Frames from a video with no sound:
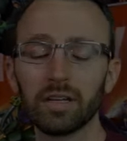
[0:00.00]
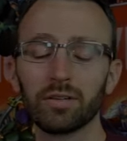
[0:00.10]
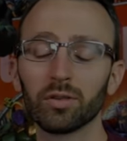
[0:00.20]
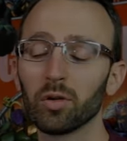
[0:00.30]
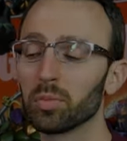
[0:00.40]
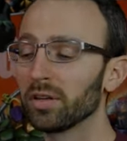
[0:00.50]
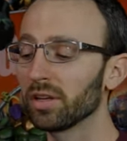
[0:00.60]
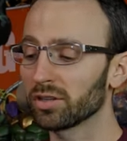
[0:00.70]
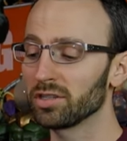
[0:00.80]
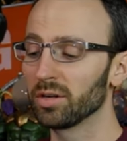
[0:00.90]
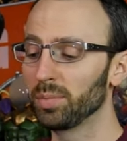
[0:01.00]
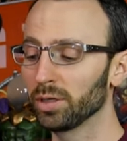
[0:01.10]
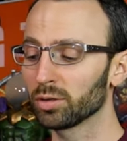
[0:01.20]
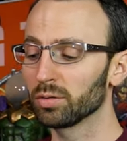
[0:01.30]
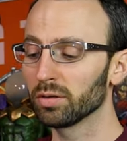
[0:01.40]
So production and
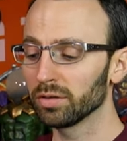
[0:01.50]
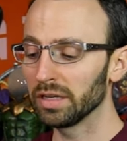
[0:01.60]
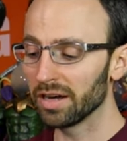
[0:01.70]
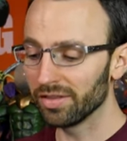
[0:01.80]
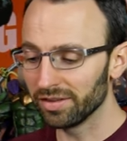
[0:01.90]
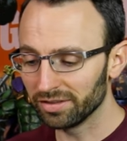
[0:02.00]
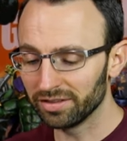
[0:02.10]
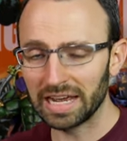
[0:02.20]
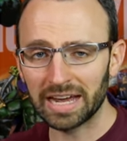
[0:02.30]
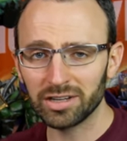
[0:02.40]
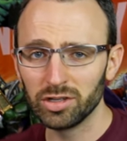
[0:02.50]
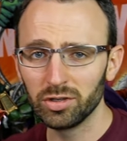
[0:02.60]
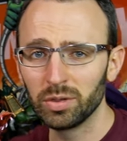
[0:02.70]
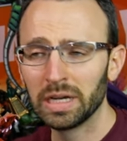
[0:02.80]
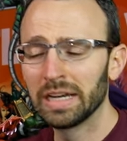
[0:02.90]
build quality on this
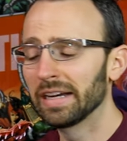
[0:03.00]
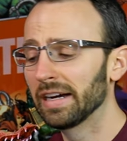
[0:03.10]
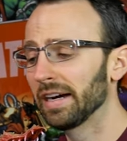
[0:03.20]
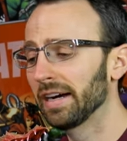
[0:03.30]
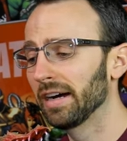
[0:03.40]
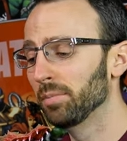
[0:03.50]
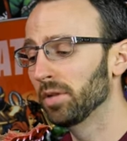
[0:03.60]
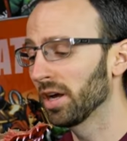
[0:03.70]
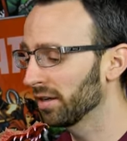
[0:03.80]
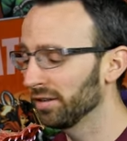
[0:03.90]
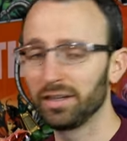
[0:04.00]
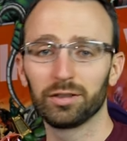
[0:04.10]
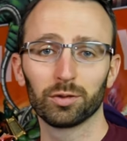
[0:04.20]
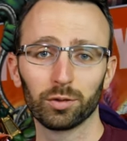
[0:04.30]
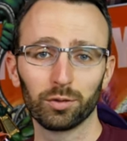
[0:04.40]
statue, I'm not going to take
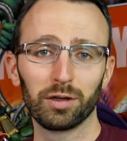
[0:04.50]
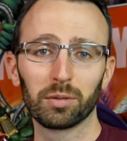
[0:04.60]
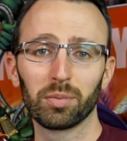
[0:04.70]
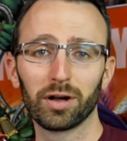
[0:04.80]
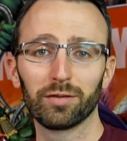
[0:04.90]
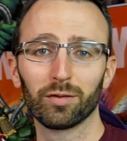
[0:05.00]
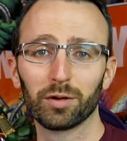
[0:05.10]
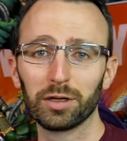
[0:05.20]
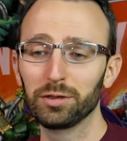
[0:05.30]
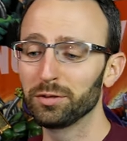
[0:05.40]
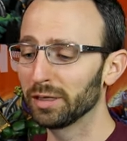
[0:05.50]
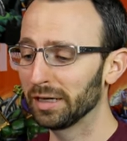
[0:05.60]
the whole thing apart for you.